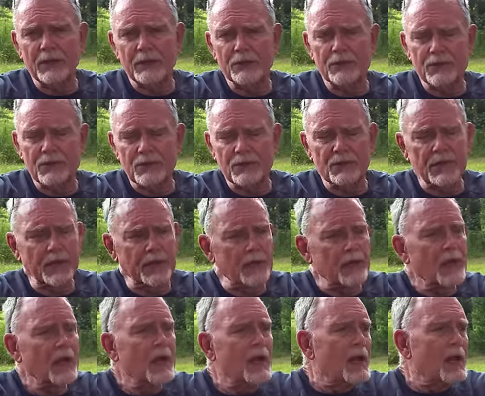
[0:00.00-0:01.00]
here in just a second,
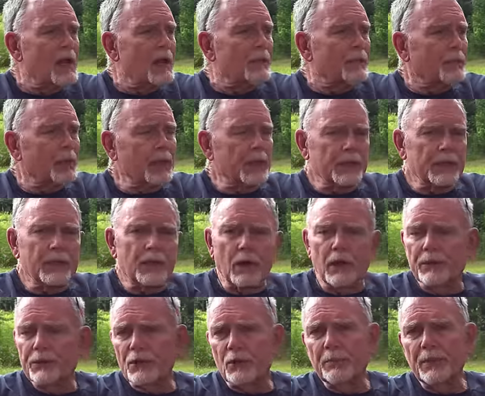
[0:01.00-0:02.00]
but it
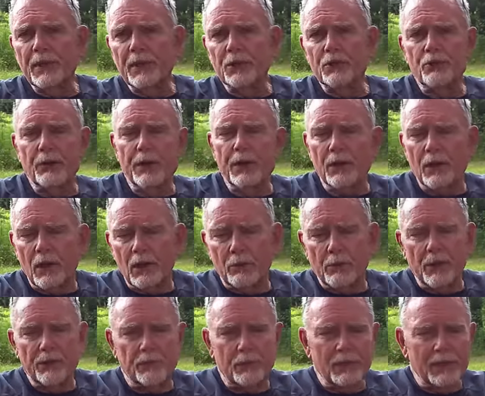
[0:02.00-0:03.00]
also penetrated all the
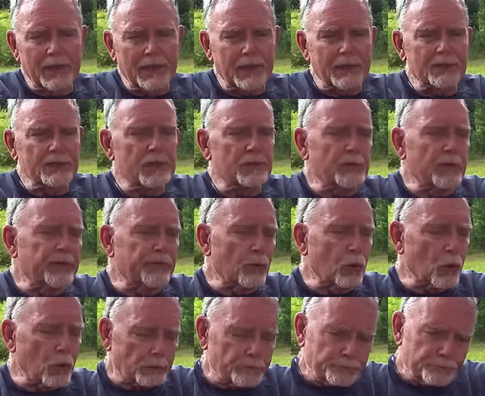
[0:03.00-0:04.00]
way through, like I said
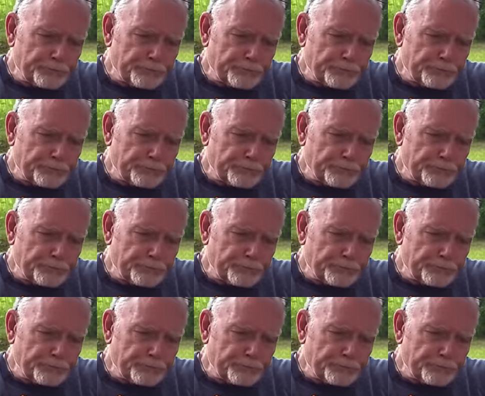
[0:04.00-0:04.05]
before.